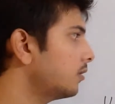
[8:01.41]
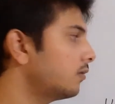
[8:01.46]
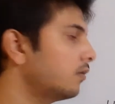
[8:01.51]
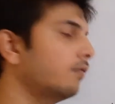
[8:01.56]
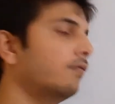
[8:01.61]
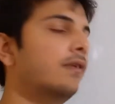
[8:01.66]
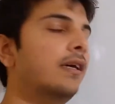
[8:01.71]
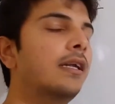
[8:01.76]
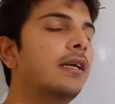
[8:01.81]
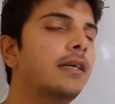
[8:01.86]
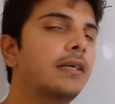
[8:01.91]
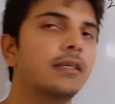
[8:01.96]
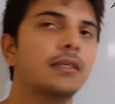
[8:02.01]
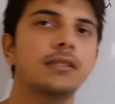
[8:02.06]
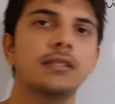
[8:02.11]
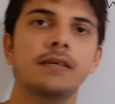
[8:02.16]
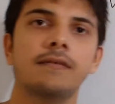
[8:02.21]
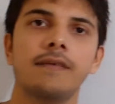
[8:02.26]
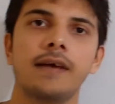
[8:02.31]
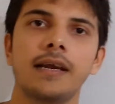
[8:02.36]
So where it is
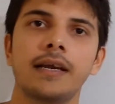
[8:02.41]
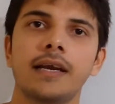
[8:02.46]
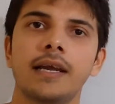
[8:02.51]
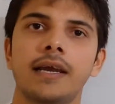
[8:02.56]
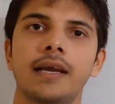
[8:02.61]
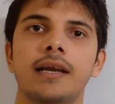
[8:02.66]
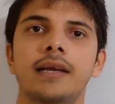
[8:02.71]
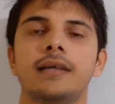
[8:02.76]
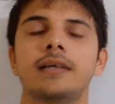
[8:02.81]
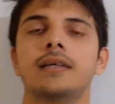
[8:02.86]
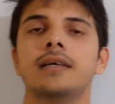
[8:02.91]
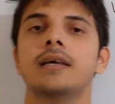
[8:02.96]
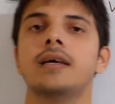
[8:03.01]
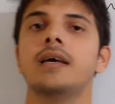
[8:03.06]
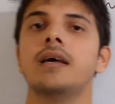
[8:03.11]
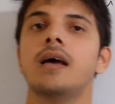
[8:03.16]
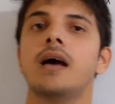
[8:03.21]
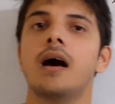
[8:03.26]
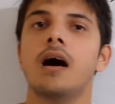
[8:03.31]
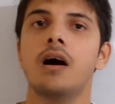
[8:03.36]
defined
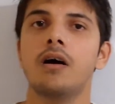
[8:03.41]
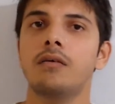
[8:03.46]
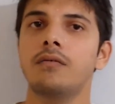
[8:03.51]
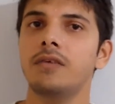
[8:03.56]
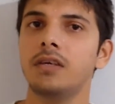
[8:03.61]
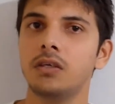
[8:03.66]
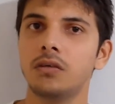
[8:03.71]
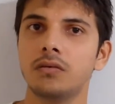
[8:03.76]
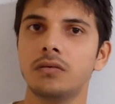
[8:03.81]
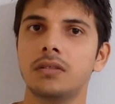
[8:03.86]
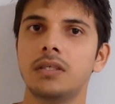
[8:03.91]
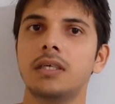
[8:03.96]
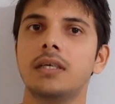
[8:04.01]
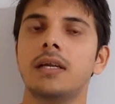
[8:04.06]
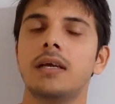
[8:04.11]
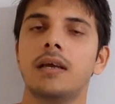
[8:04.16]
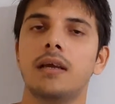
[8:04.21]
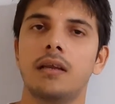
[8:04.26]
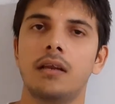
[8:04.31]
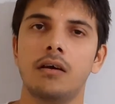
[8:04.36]
and how we use it.
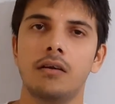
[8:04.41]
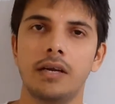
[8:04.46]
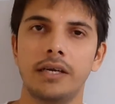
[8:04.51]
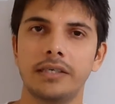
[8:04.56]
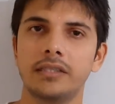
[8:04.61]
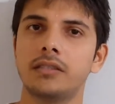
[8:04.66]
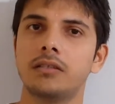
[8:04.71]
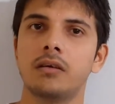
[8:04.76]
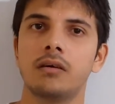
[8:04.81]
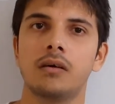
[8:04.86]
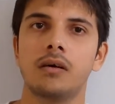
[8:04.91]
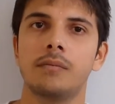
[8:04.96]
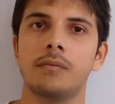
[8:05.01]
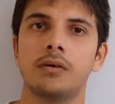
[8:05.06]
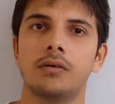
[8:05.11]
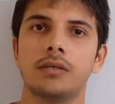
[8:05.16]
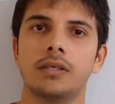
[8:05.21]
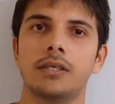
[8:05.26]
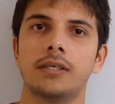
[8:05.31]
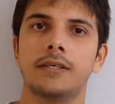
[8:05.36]
Now let's talk
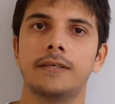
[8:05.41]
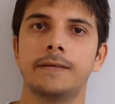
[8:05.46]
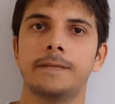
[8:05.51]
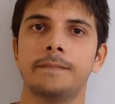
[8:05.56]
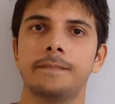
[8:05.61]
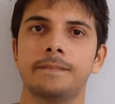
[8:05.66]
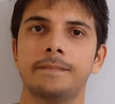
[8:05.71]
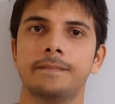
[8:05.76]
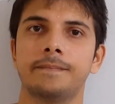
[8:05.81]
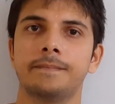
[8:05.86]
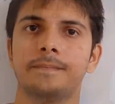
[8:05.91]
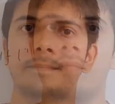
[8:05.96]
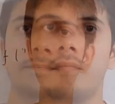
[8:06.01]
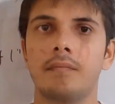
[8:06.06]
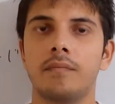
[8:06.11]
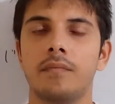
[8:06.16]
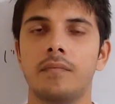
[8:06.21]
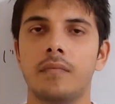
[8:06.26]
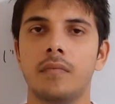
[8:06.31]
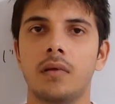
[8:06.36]
about it.
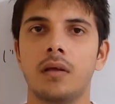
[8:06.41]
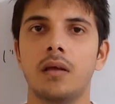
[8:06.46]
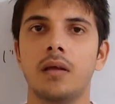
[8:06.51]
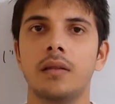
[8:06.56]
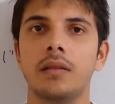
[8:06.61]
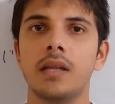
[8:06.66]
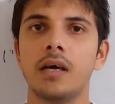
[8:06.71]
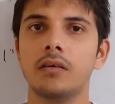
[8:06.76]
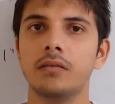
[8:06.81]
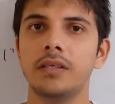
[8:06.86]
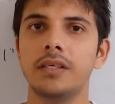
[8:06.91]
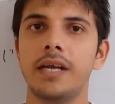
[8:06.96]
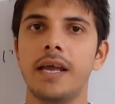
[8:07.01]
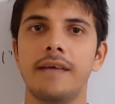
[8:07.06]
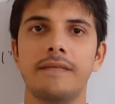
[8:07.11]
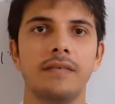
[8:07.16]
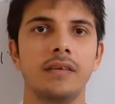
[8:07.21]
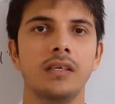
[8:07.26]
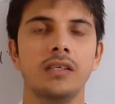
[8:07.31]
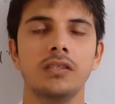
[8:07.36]
Now the
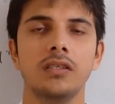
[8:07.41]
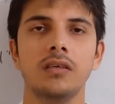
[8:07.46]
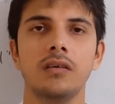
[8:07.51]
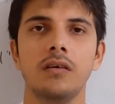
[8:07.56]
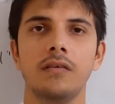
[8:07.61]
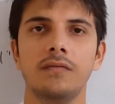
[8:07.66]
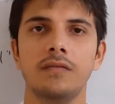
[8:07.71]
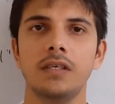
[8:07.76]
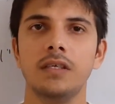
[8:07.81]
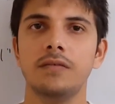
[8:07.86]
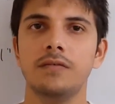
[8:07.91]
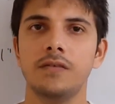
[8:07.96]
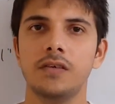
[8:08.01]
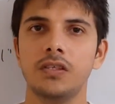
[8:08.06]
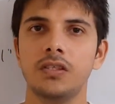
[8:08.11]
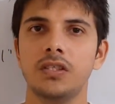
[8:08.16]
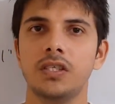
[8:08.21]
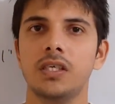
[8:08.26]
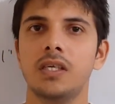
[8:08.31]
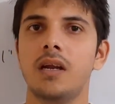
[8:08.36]
definition of these
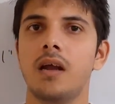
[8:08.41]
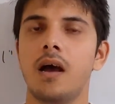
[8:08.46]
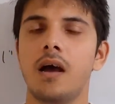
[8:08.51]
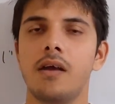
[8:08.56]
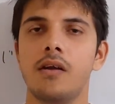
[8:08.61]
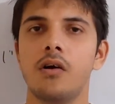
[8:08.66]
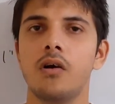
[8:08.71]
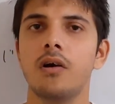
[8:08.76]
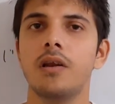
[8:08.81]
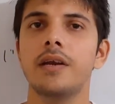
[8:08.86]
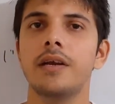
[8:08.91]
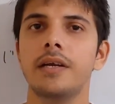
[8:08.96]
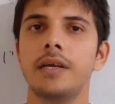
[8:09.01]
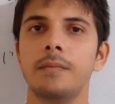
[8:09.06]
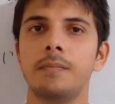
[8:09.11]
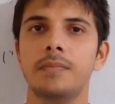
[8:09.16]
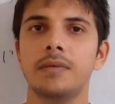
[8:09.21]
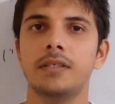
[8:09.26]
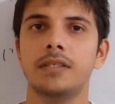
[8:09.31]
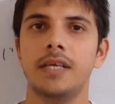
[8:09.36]
functions are already
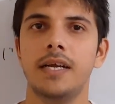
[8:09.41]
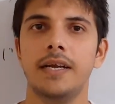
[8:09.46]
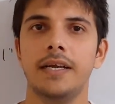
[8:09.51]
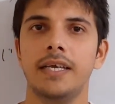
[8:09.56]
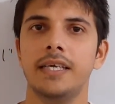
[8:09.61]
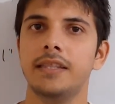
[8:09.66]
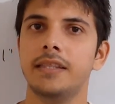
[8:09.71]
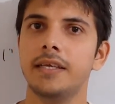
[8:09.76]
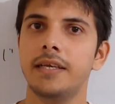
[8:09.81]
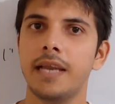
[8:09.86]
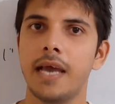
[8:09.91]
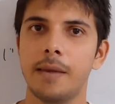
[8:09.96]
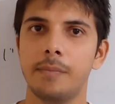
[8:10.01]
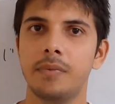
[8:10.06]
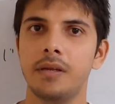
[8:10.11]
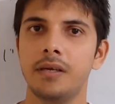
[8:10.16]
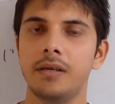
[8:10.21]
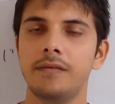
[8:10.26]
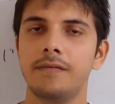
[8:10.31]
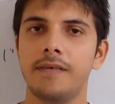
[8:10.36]
present in the
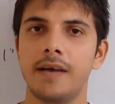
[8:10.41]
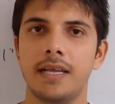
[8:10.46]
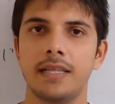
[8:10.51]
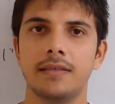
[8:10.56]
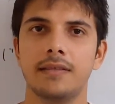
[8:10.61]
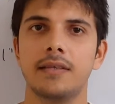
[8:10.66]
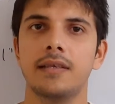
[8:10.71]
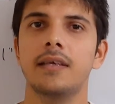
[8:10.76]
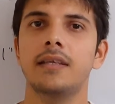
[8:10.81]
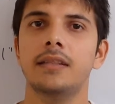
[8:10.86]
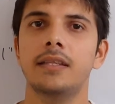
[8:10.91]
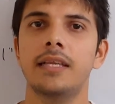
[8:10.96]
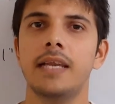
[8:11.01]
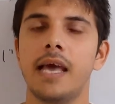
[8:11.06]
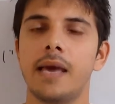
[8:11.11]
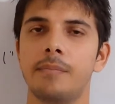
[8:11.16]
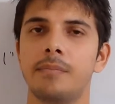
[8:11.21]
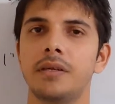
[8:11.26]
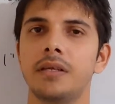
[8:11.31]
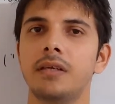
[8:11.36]
library files. The
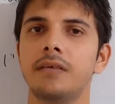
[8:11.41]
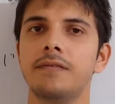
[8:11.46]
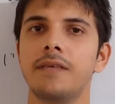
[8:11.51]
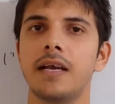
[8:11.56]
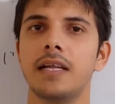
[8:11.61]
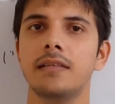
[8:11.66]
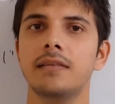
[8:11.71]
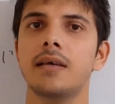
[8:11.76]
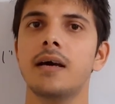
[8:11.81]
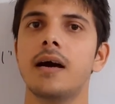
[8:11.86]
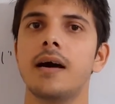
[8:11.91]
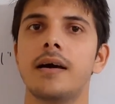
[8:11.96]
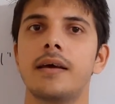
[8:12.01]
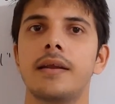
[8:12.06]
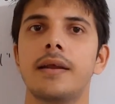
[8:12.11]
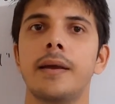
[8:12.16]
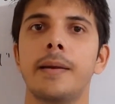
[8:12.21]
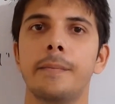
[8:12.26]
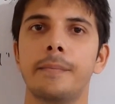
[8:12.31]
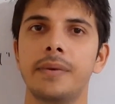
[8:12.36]
library files
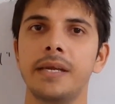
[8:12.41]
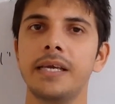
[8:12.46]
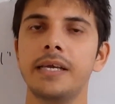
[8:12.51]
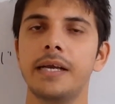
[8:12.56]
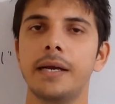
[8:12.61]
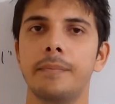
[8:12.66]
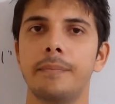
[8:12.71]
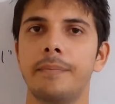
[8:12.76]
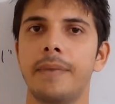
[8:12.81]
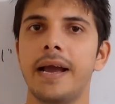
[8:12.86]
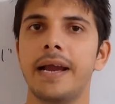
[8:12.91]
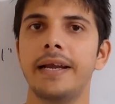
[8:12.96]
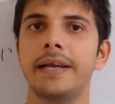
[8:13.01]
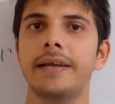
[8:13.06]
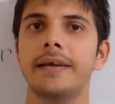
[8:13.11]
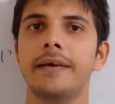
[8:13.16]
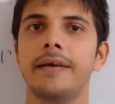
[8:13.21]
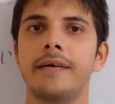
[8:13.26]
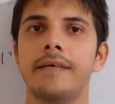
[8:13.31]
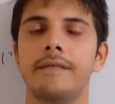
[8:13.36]
are pre-compiled
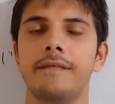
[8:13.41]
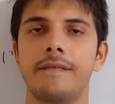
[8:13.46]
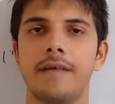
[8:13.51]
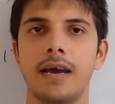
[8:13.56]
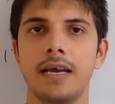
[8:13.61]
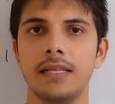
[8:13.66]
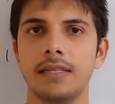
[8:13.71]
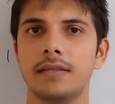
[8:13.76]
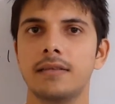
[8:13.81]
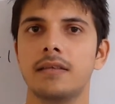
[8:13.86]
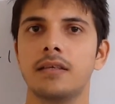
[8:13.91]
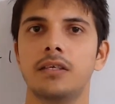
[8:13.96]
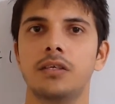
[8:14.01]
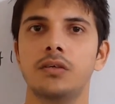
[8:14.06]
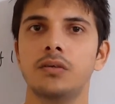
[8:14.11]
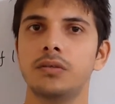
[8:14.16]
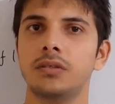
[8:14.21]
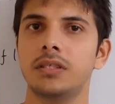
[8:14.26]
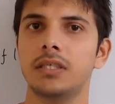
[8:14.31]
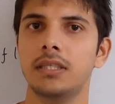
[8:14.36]
files
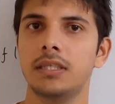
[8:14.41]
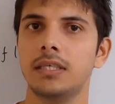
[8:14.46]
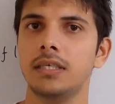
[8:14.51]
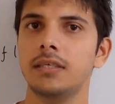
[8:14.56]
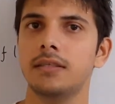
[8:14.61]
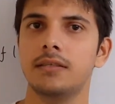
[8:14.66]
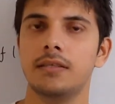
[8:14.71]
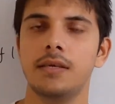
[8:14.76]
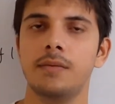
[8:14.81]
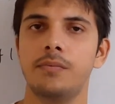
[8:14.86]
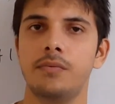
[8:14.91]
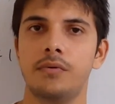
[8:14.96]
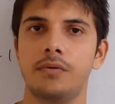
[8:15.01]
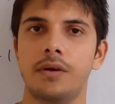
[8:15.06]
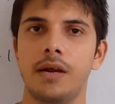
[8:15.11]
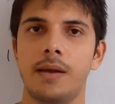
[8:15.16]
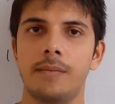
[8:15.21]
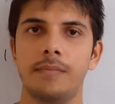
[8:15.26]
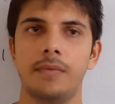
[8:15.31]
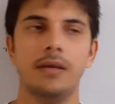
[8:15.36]
used in the C
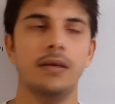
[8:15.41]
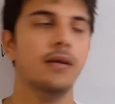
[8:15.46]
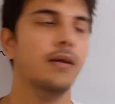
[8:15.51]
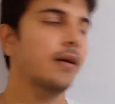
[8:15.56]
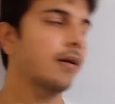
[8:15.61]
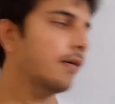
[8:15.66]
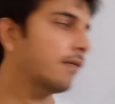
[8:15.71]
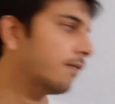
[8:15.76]
programming.